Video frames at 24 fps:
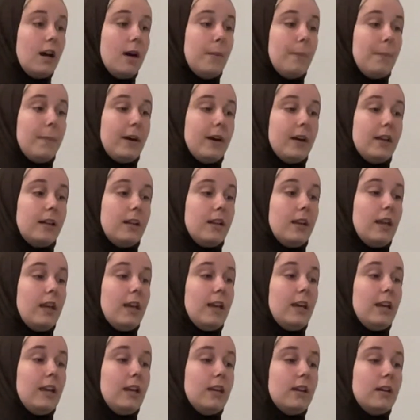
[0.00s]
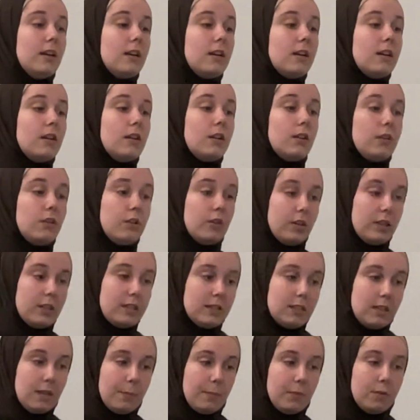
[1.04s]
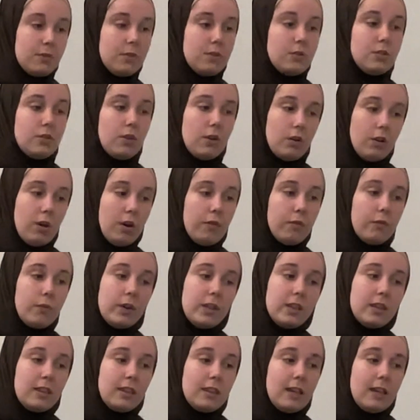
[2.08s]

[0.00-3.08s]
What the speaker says: But a good example to start off with